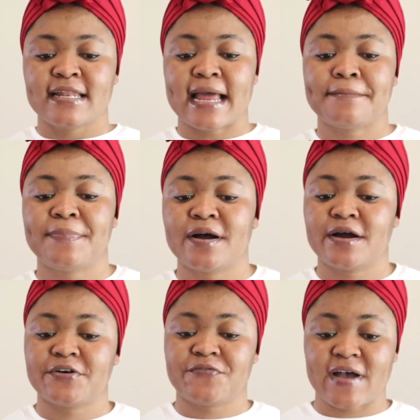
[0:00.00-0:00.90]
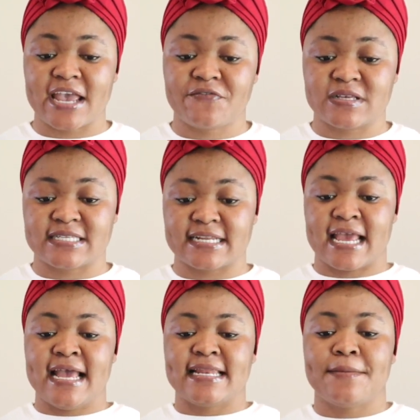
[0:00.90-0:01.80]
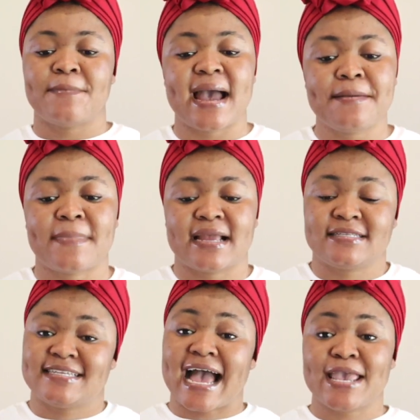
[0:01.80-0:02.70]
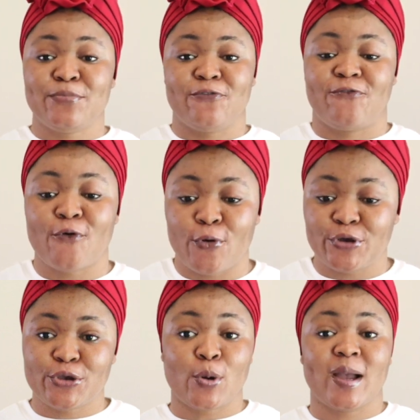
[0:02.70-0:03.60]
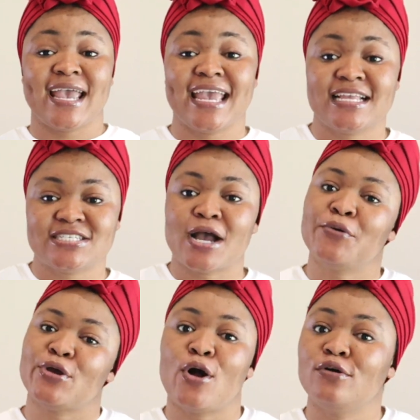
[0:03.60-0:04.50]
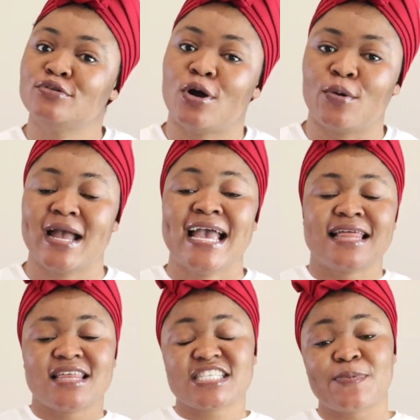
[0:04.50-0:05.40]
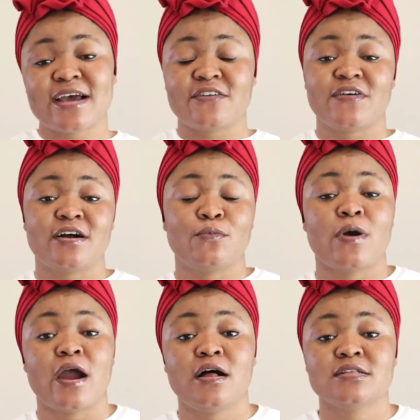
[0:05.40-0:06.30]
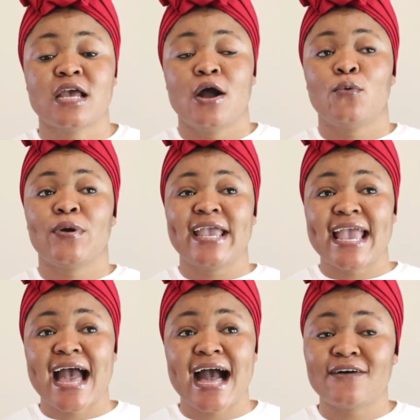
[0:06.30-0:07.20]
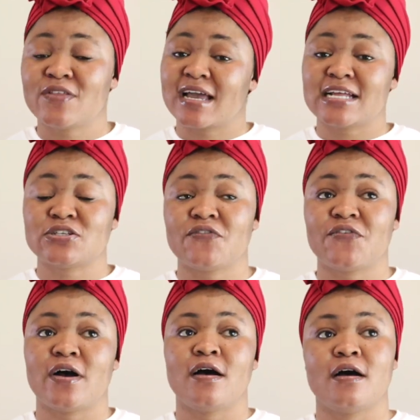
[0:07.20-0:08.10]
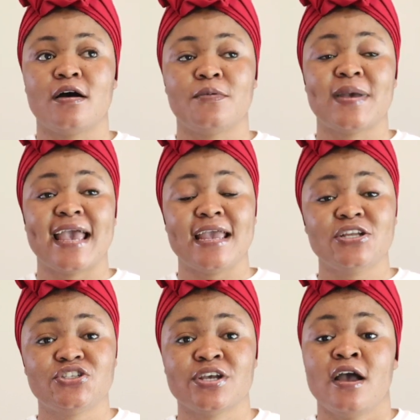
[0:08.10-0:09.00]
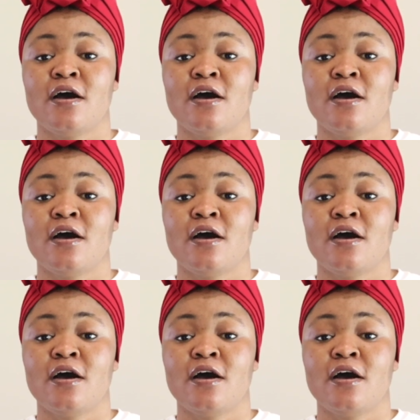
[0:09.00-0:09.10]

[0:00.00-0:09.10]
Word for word: Number five is that the mind might die before your age, and we all know this part of our world we have the cutoff um, age